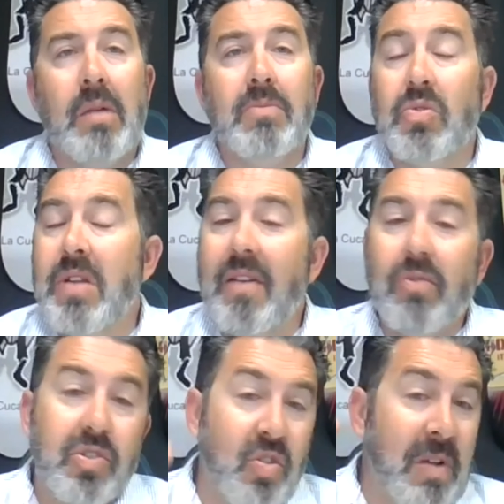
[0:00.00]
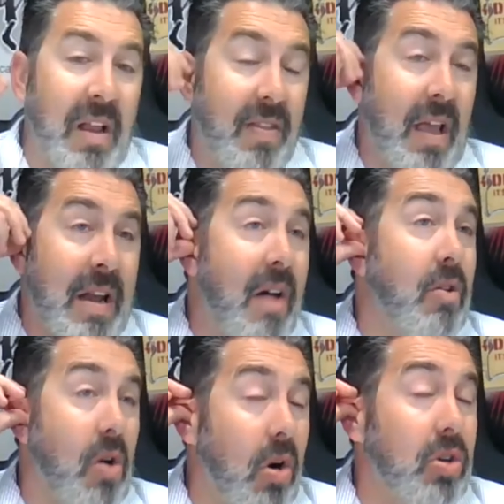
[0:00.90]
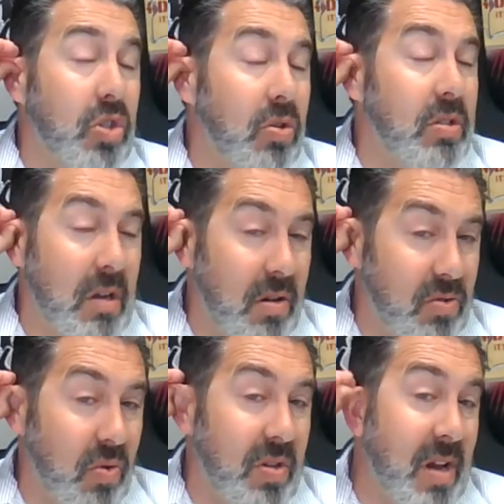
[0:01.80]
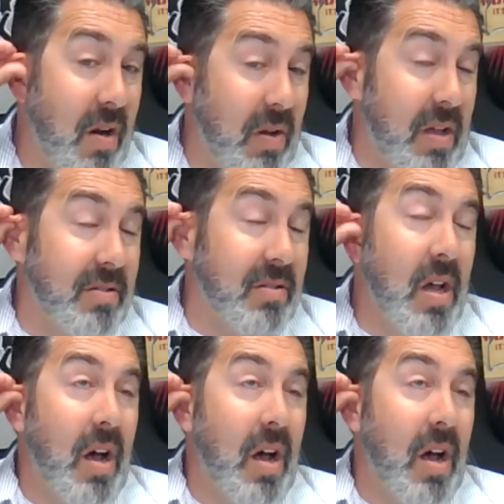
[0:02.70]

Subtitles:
So never assume anything. Now there are certain territories and areas.